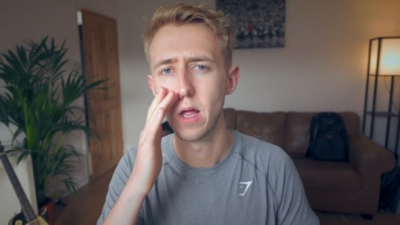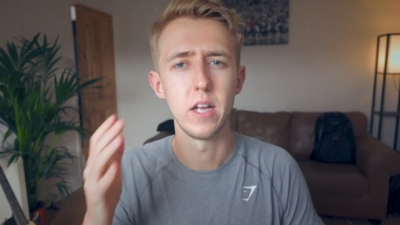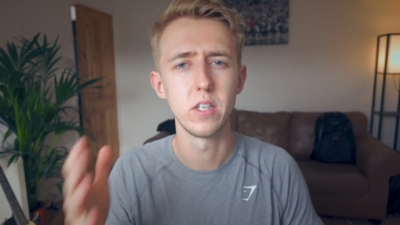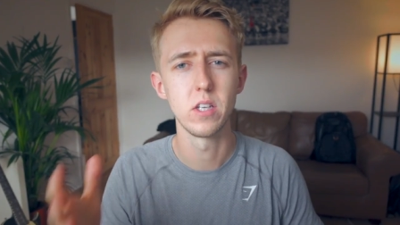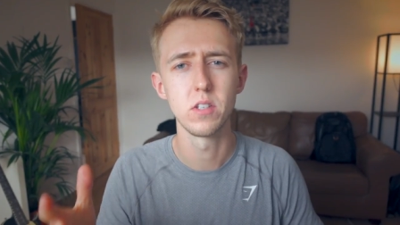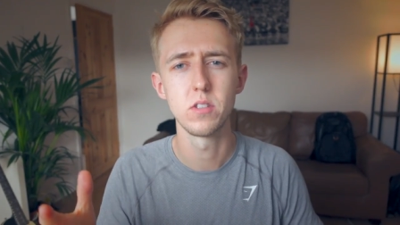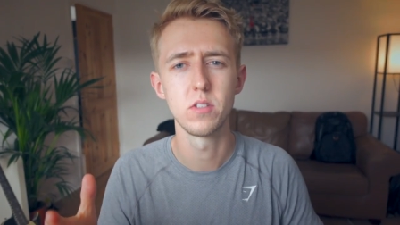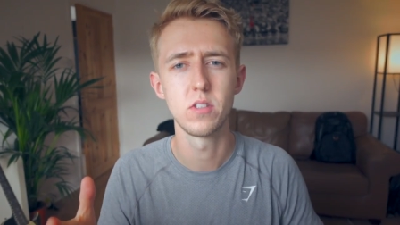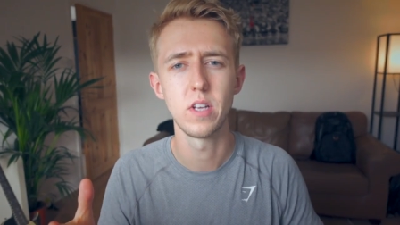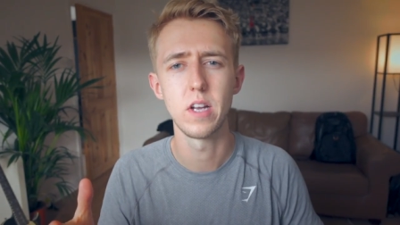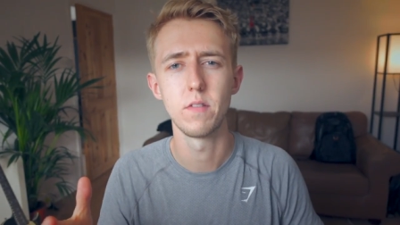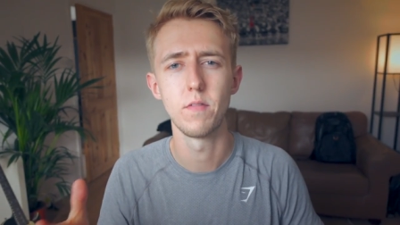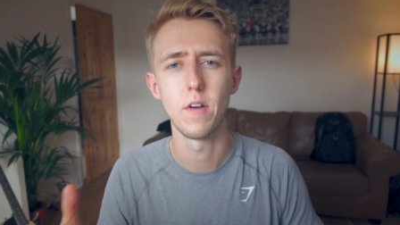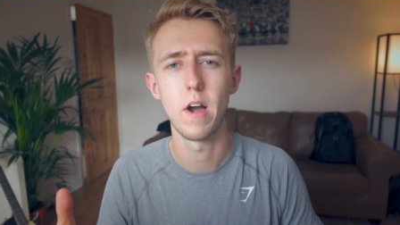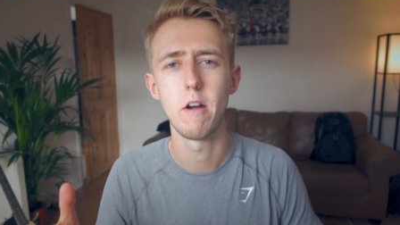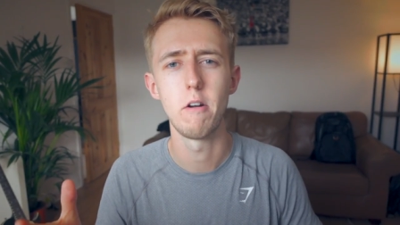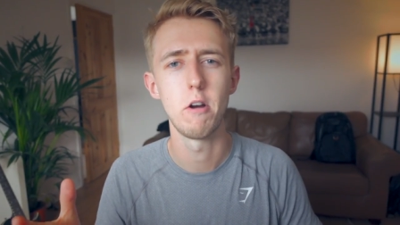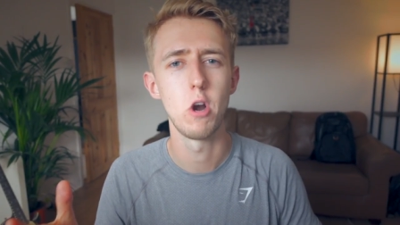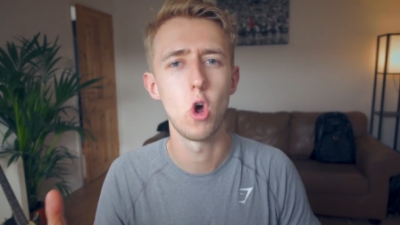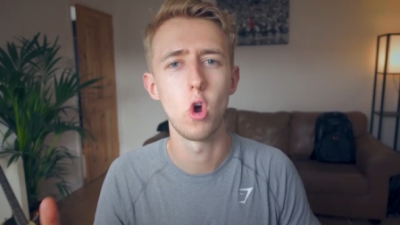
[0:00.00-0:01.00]
It doesn't take
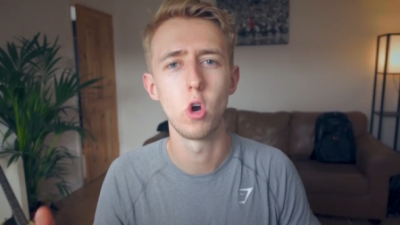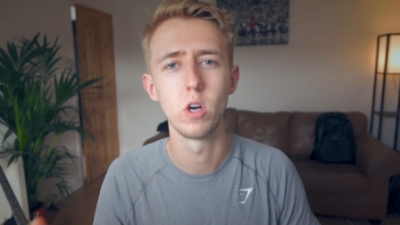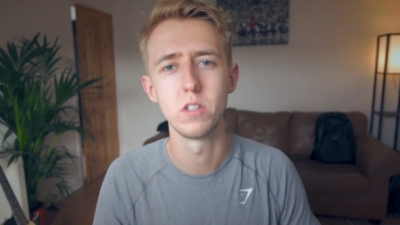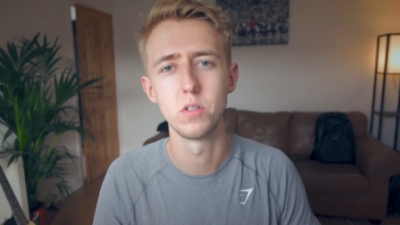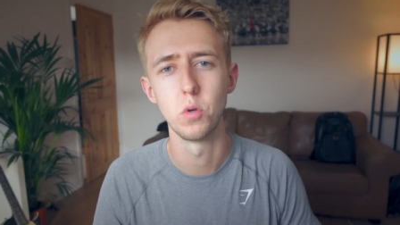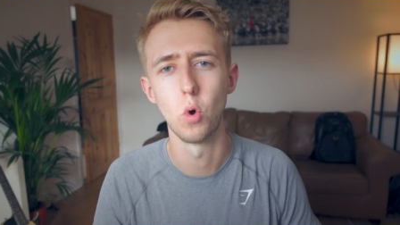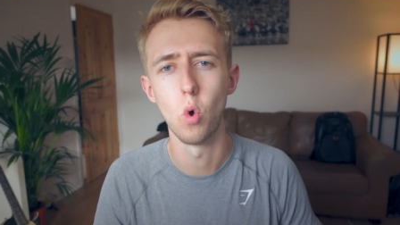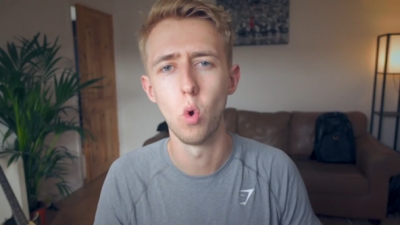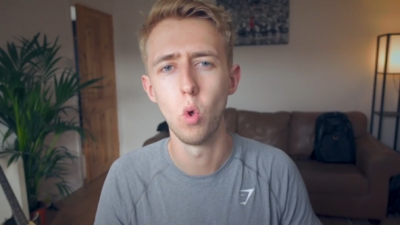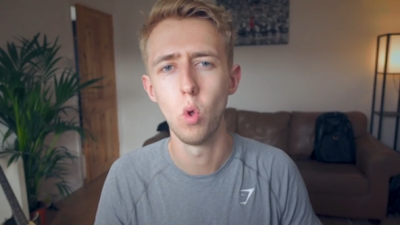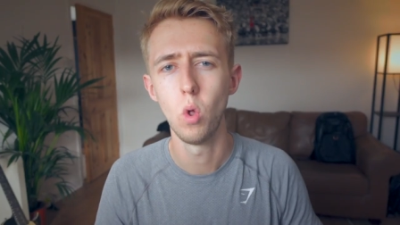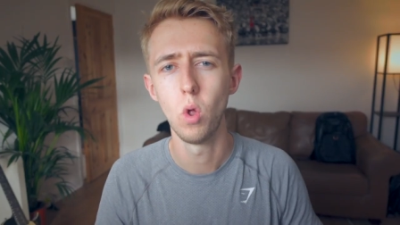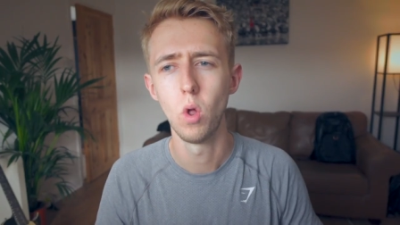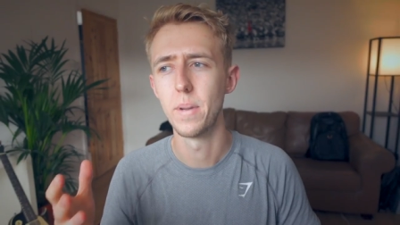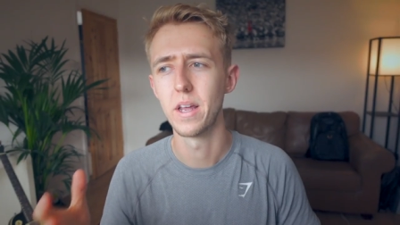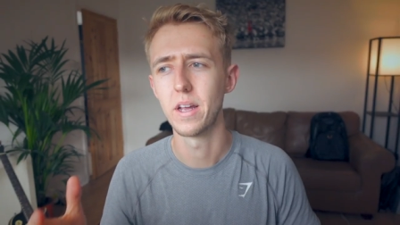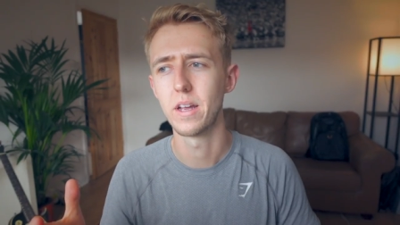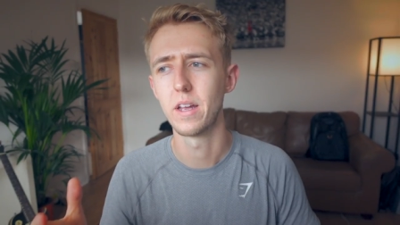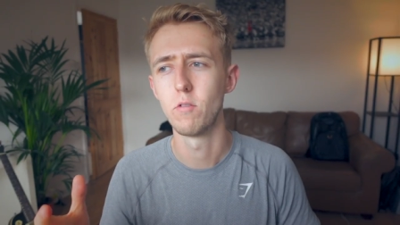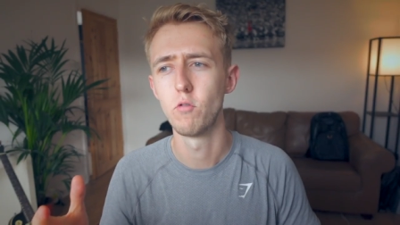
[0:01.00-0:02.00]
very long at all,
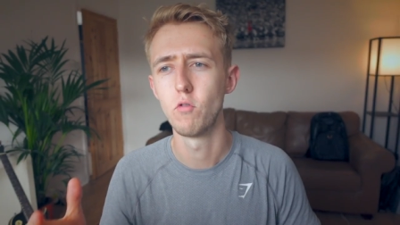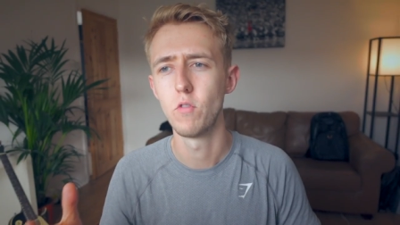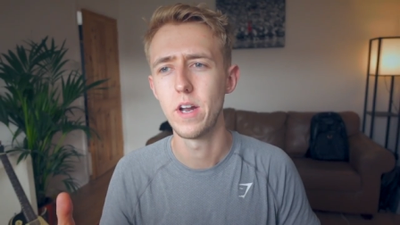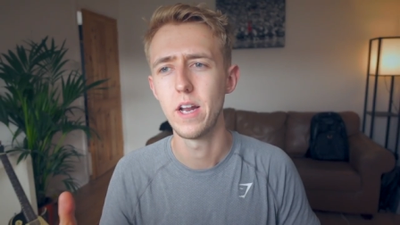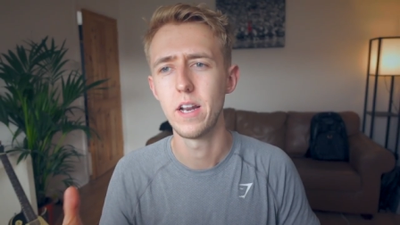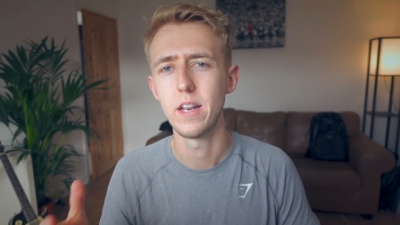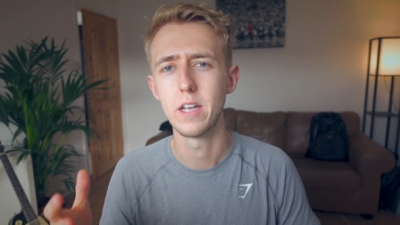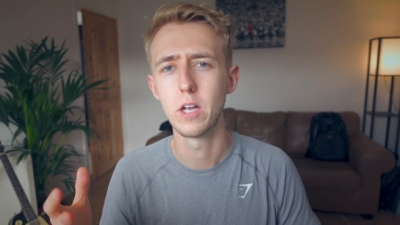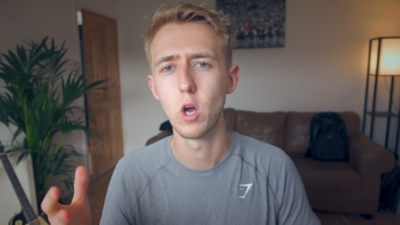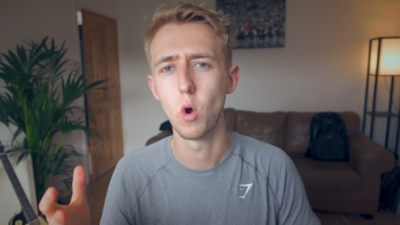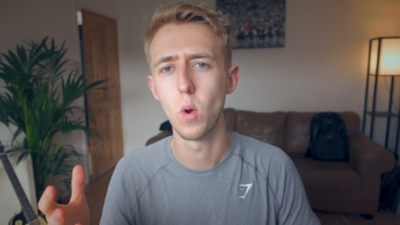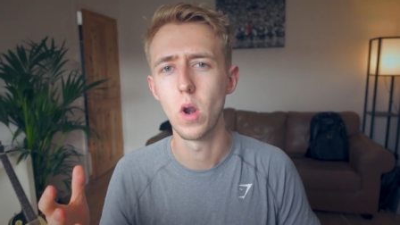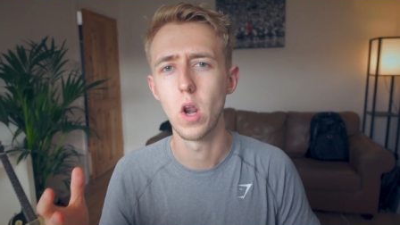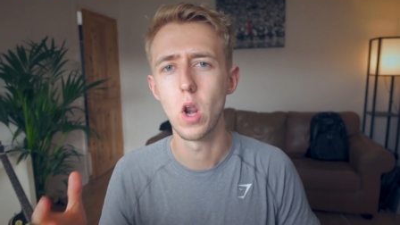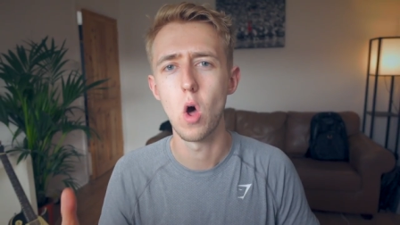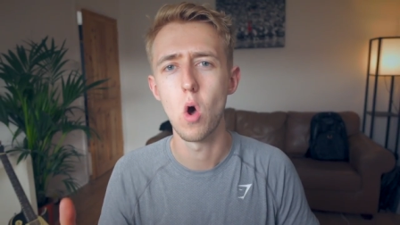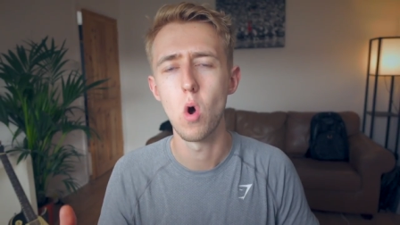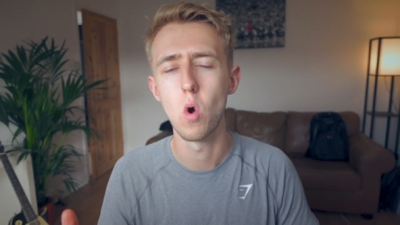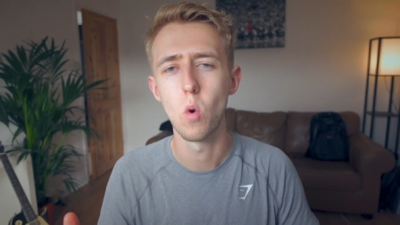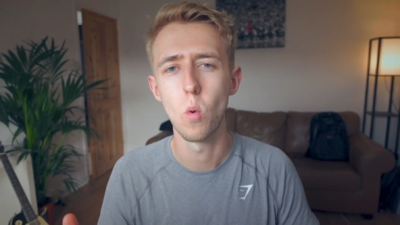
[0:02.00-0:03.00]
but it can really go a
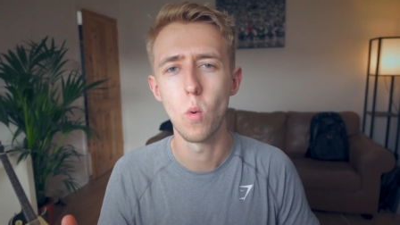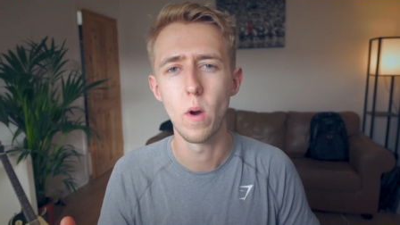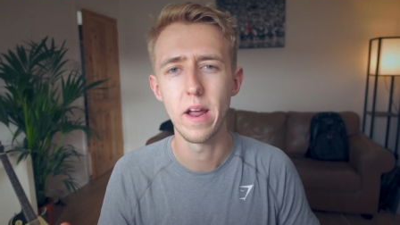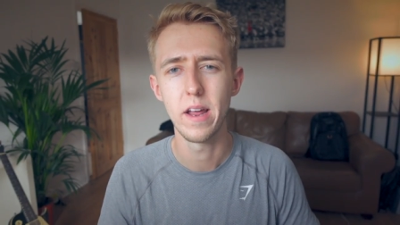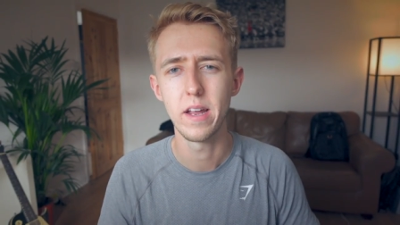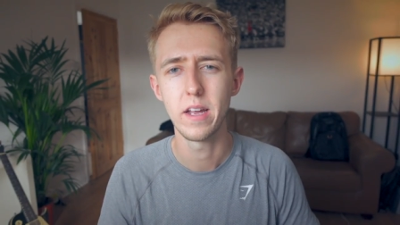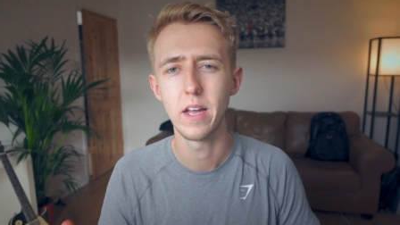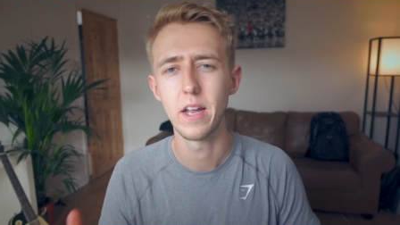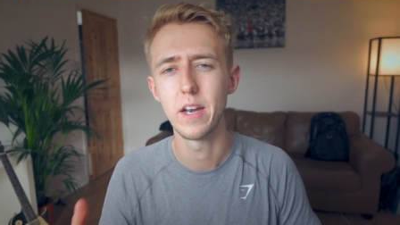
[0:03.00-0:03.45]
long way.